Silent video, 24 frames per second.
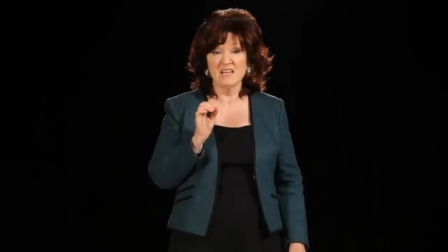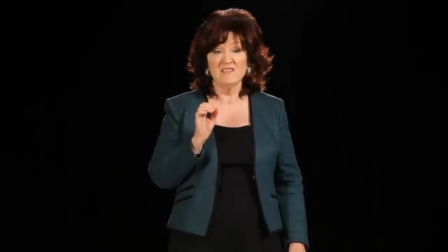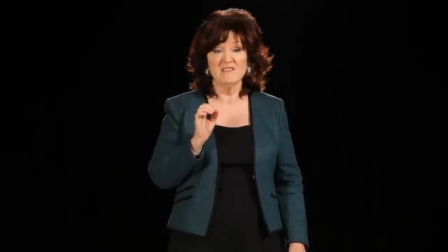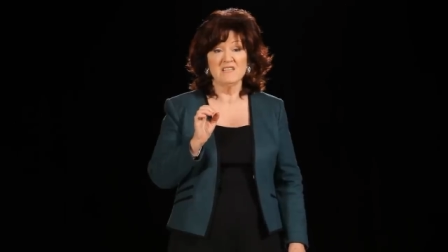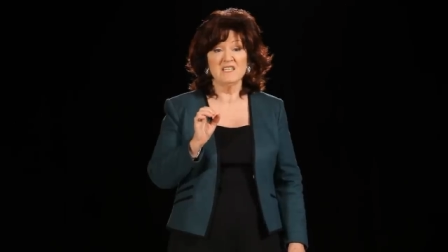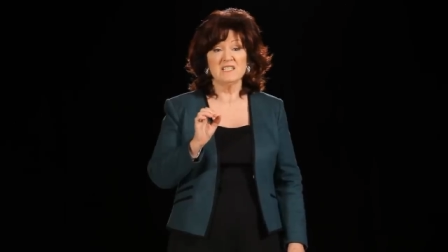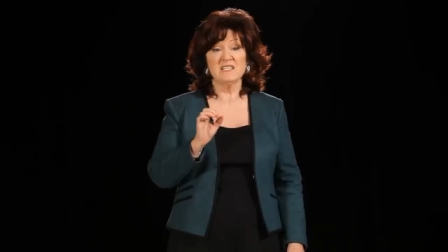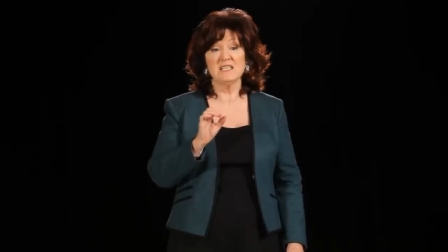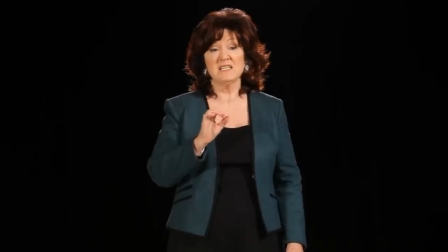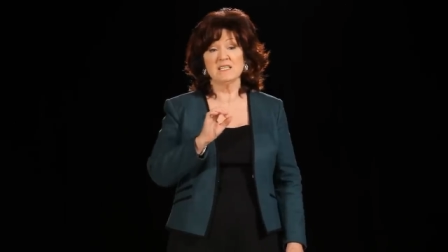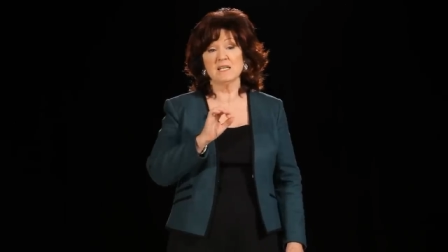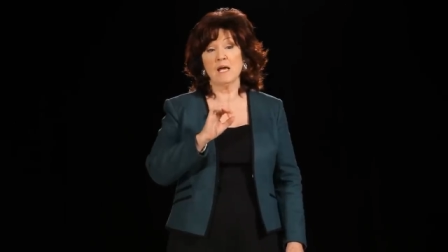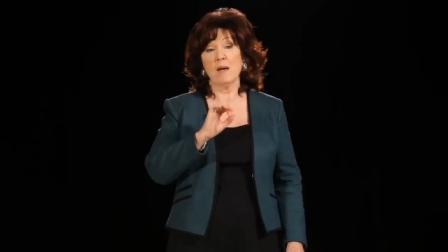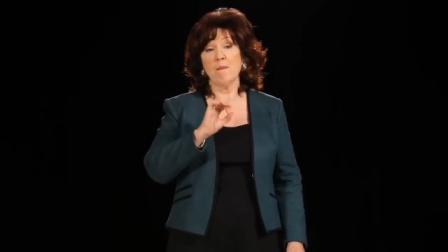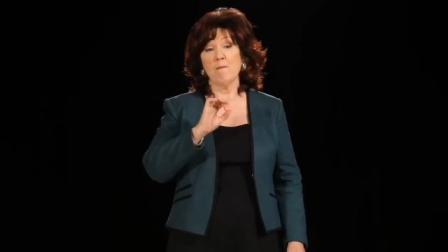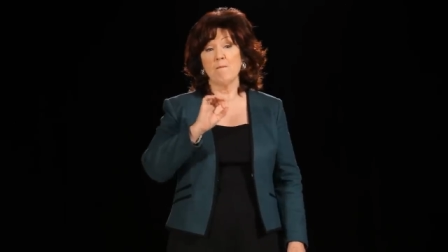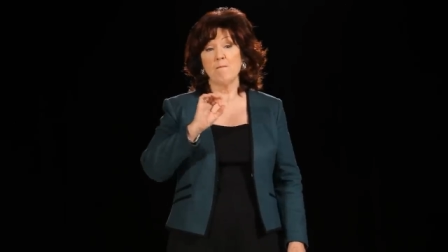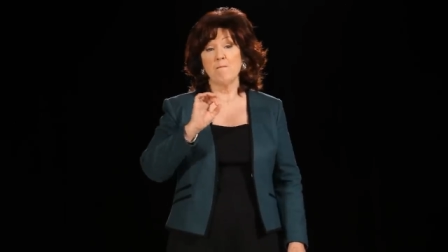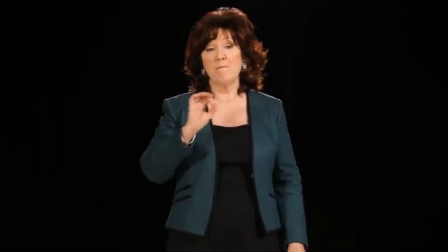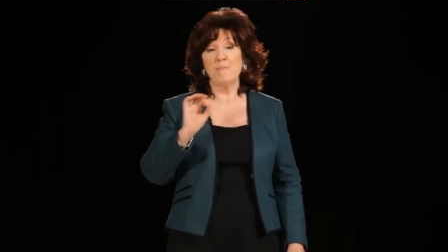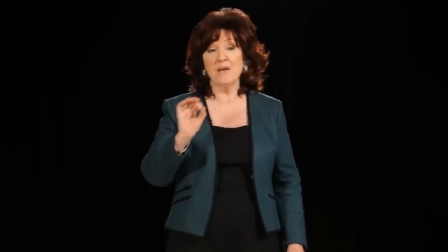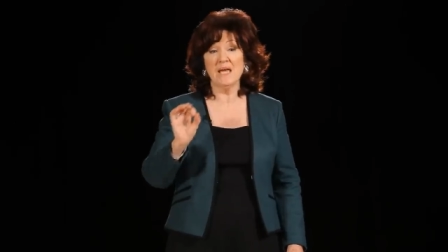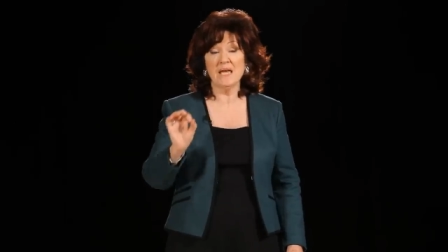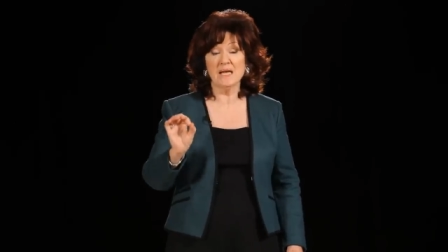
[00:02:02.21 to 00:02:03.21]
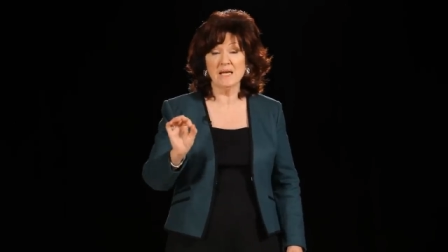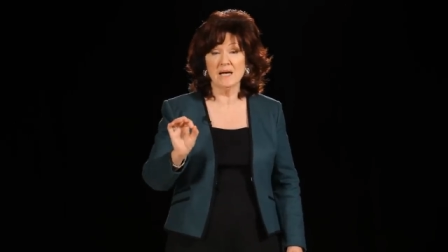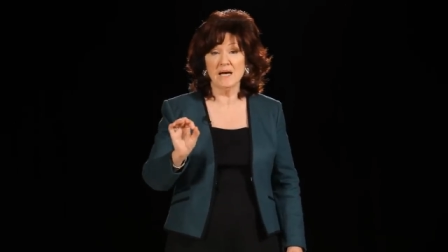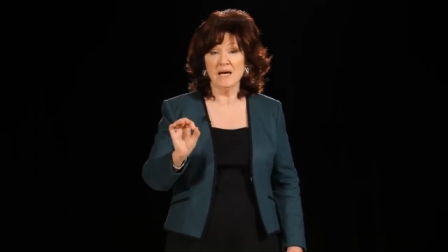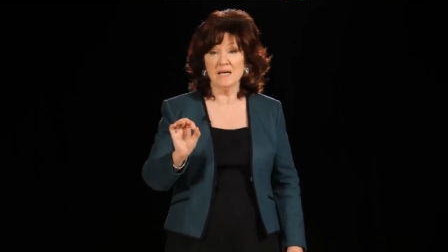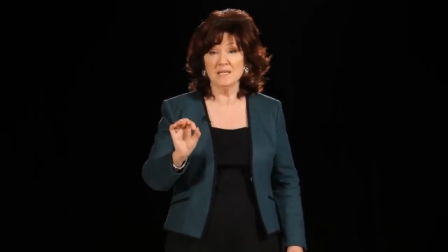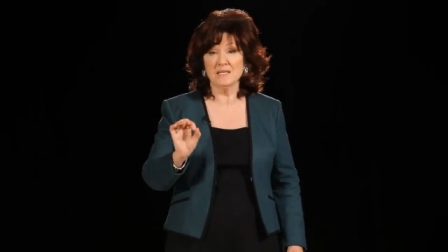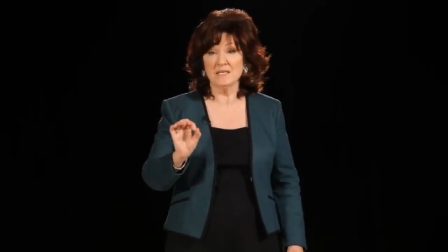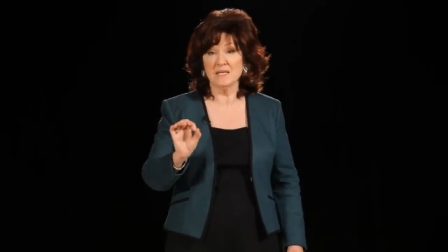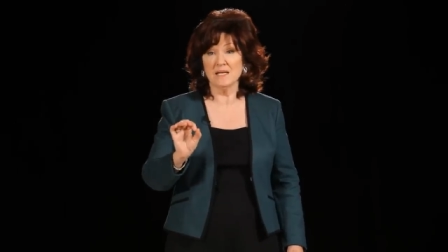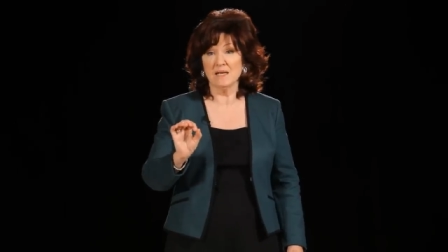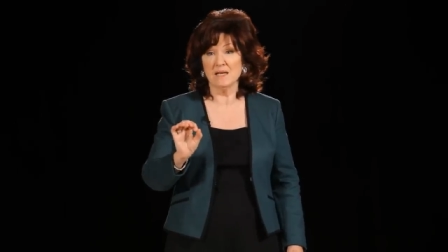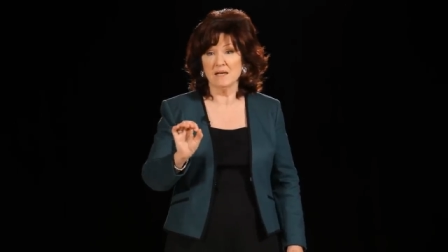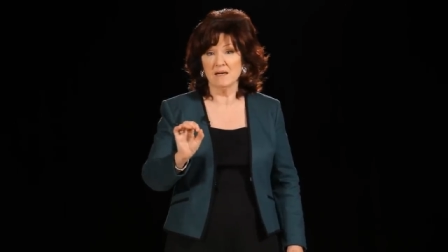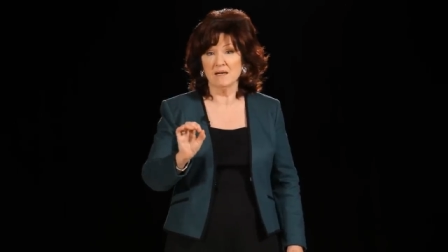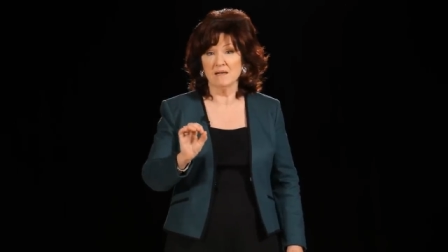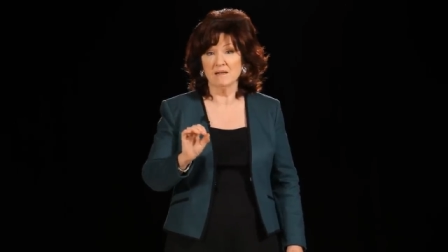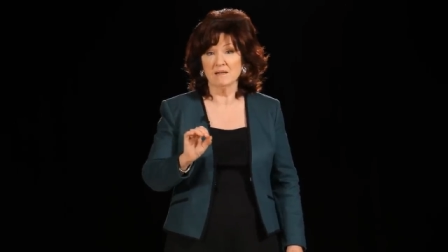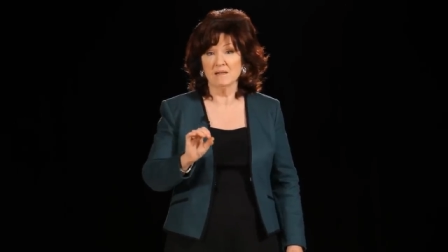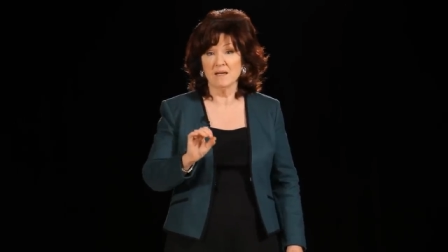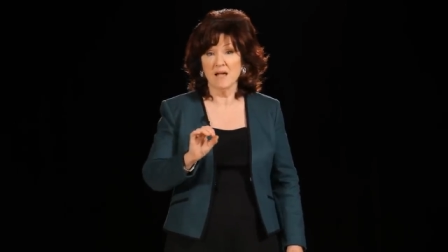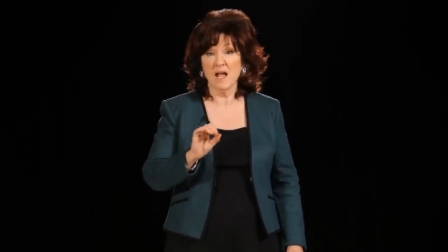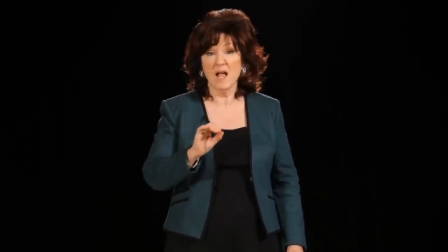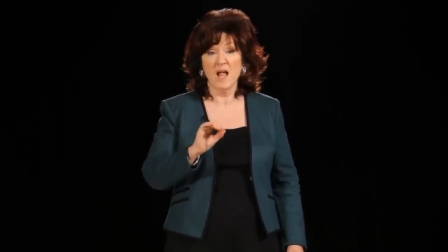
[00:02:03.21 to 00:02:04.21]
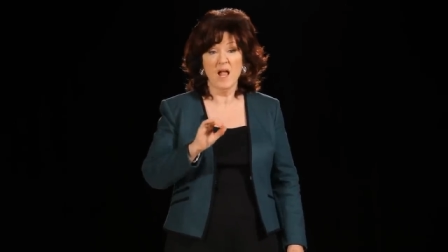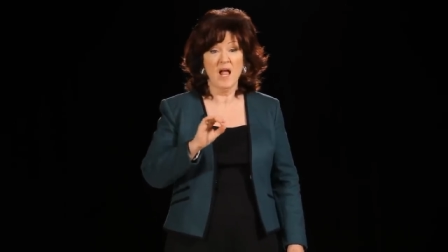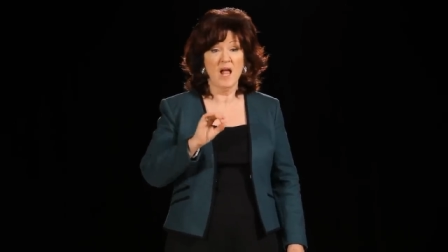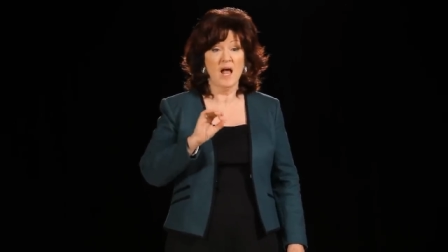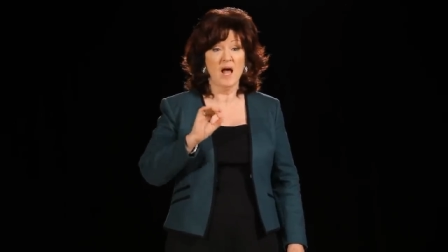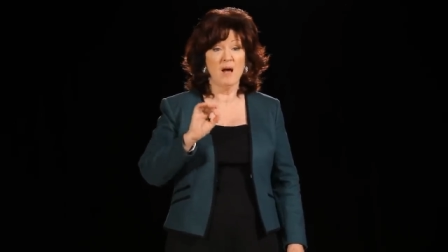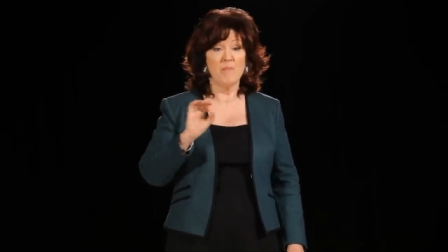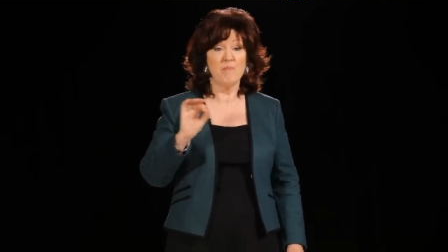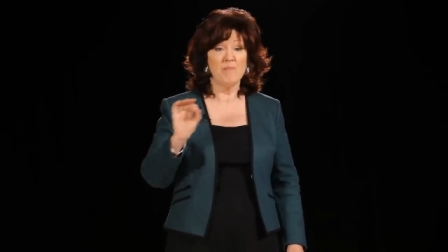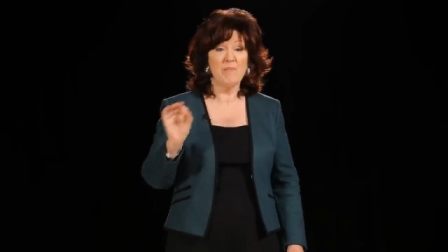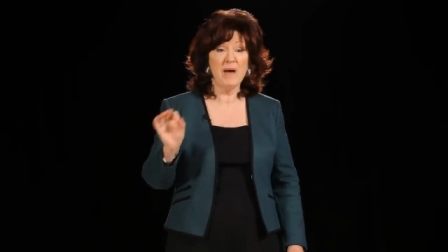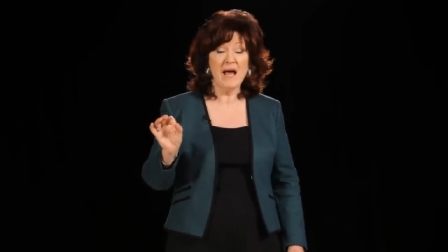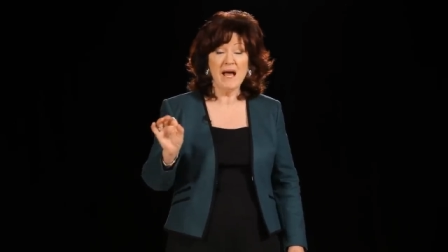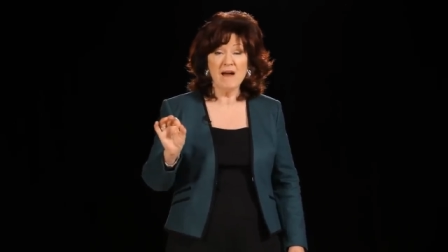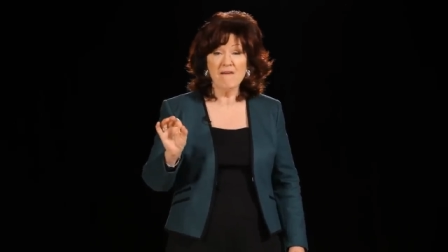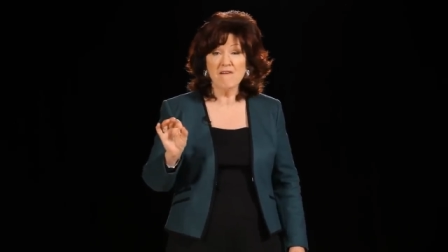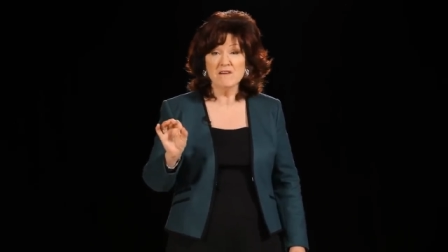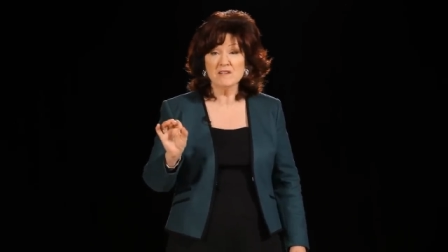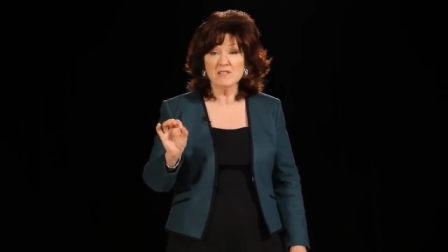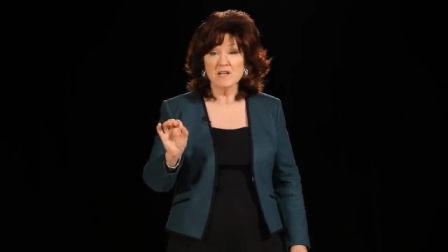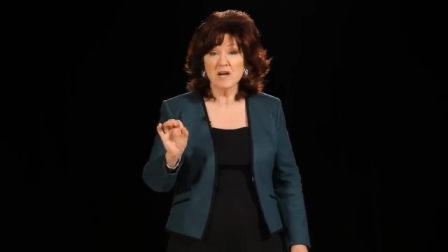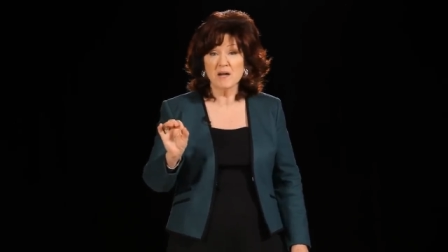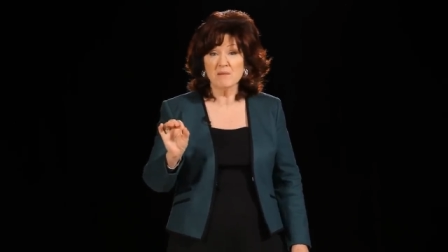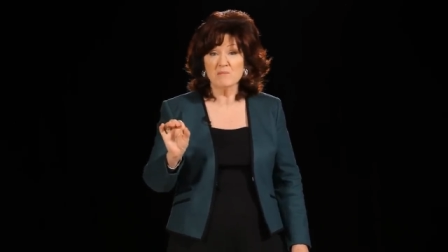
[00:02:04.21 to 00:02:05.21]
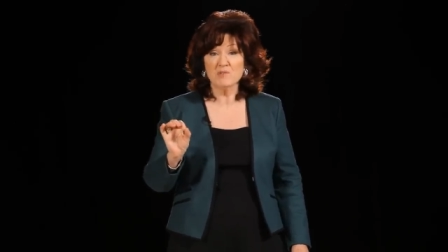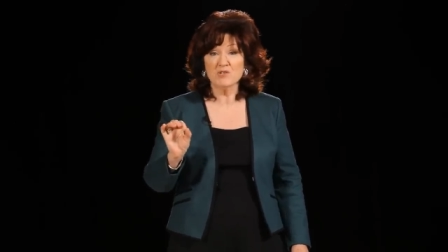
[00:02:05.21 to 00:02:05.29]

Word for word: This is our big idea, a paradigm